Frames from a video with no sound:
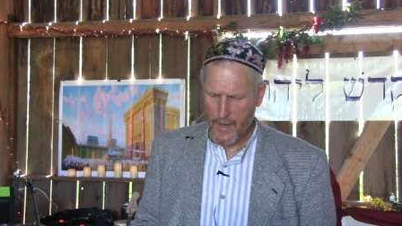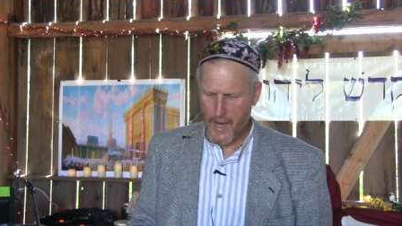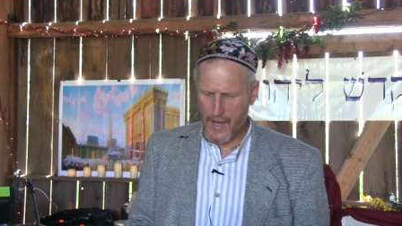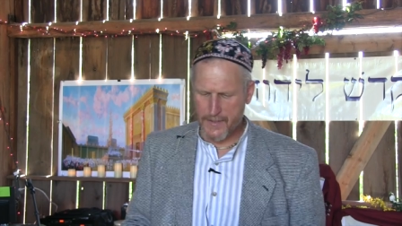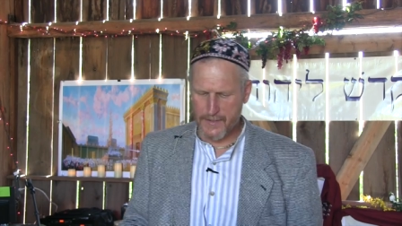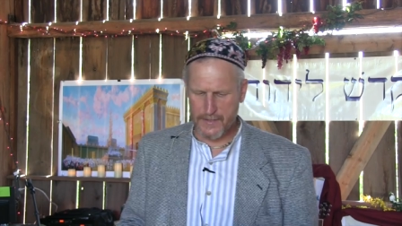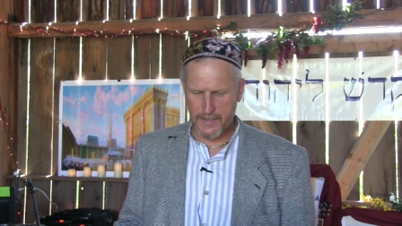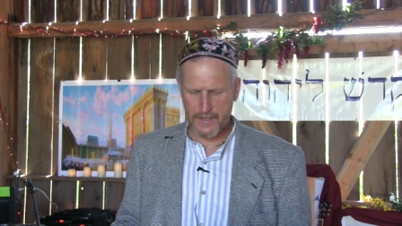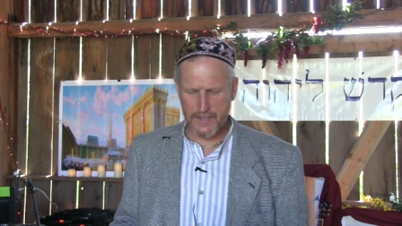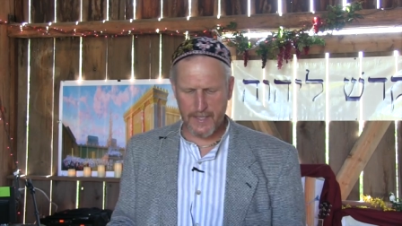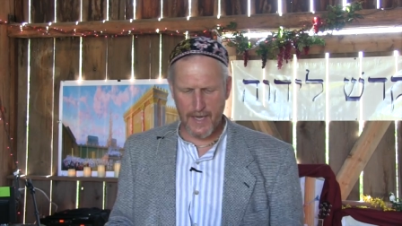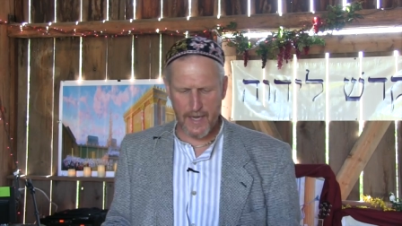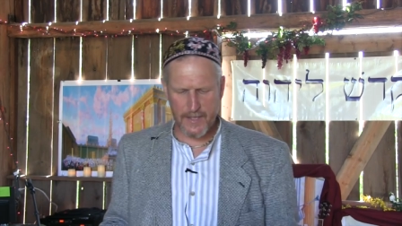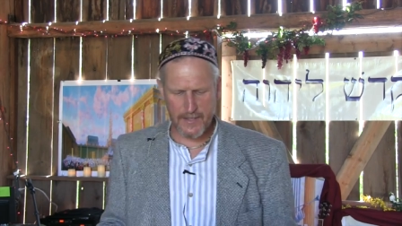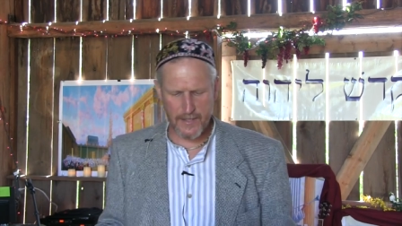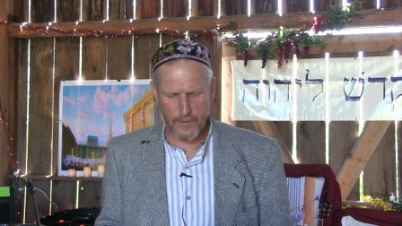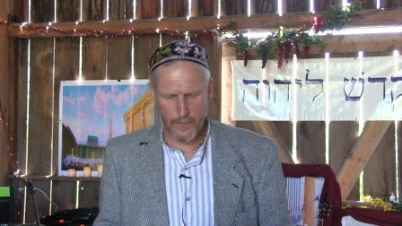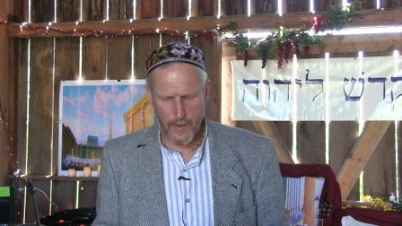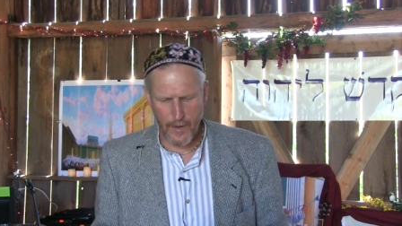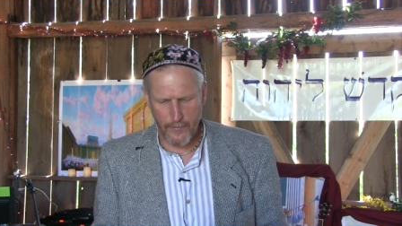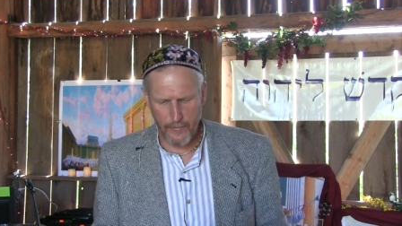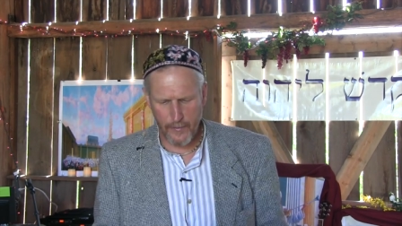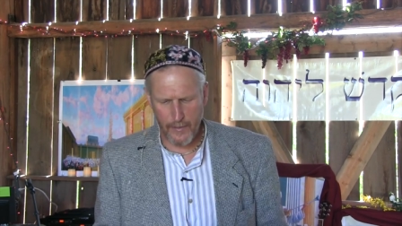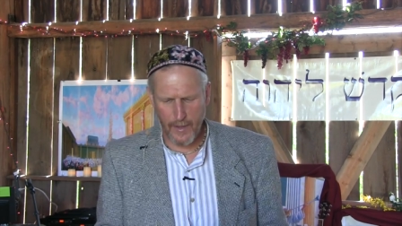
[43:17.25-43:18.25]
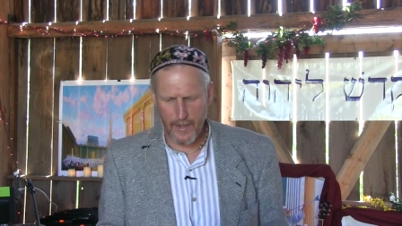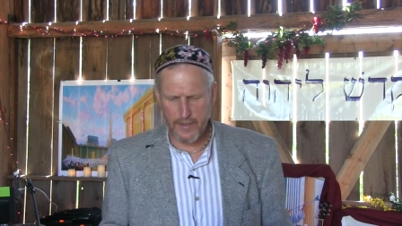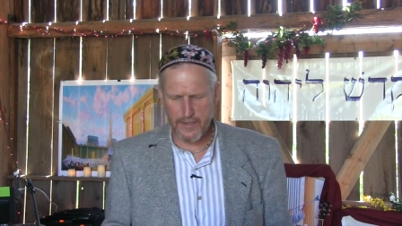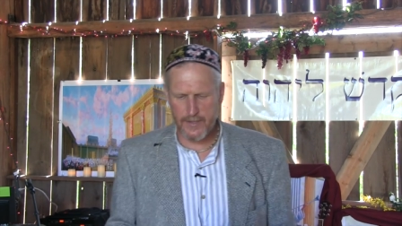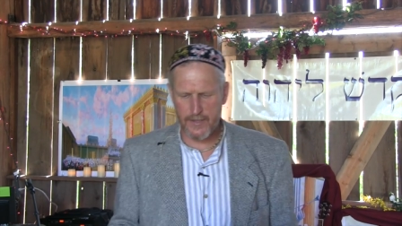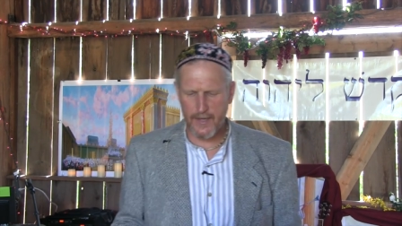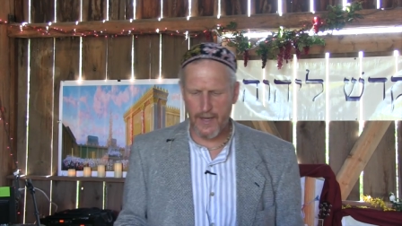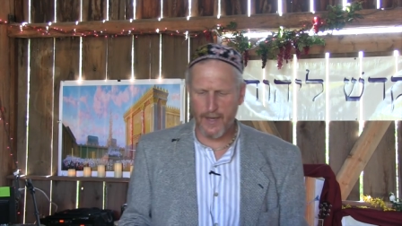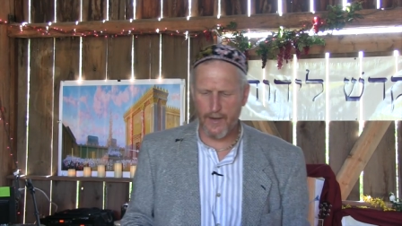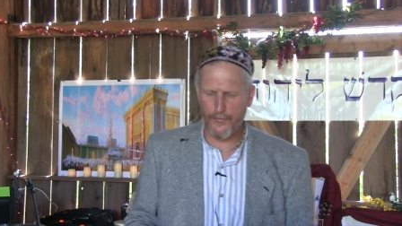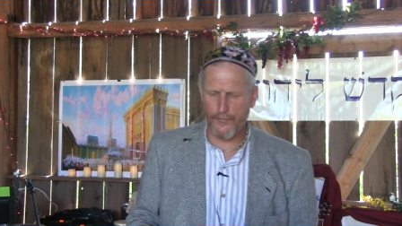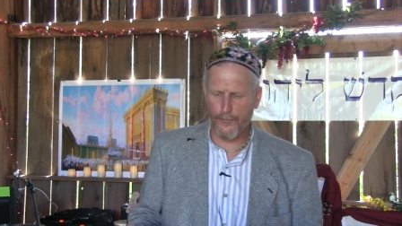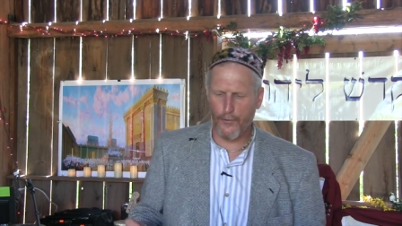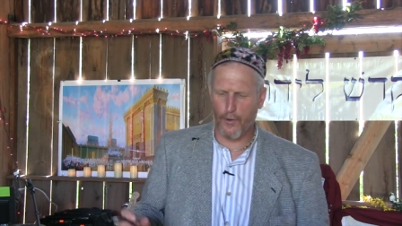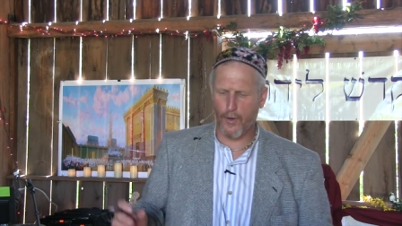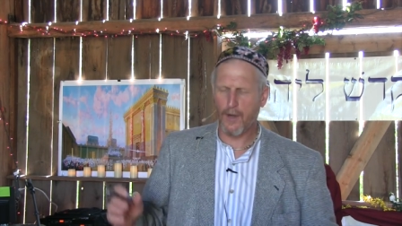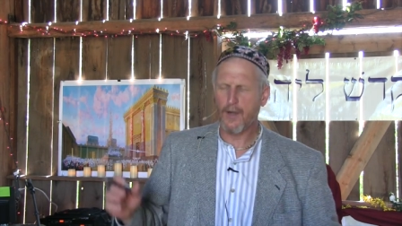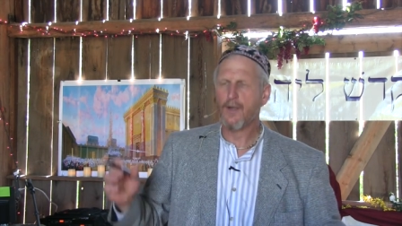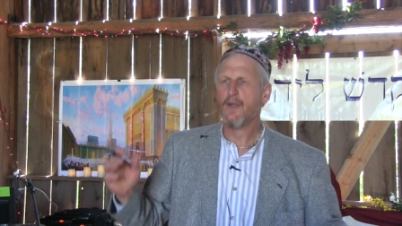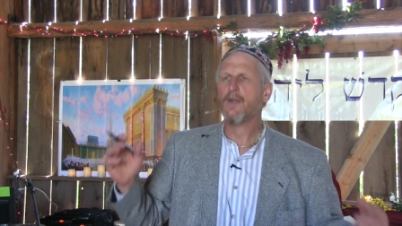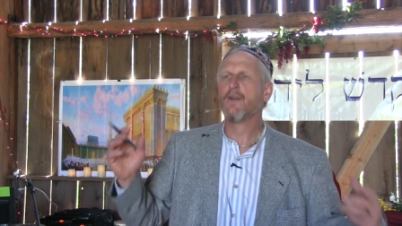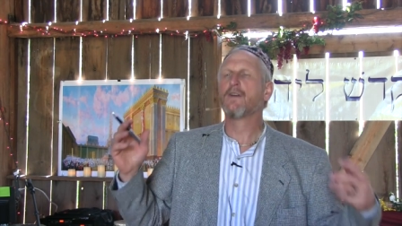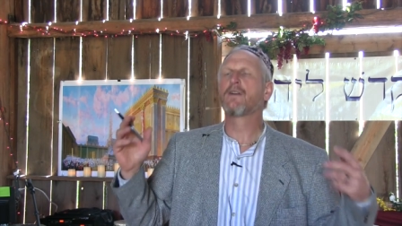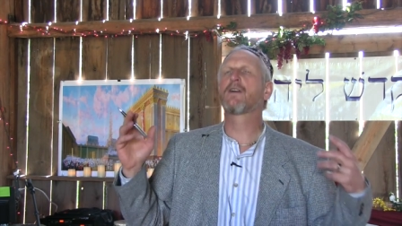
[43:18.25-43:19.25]
As he says in Revelation out of
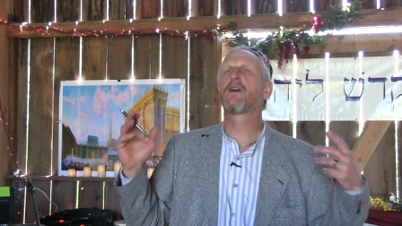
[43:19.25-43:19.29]
4,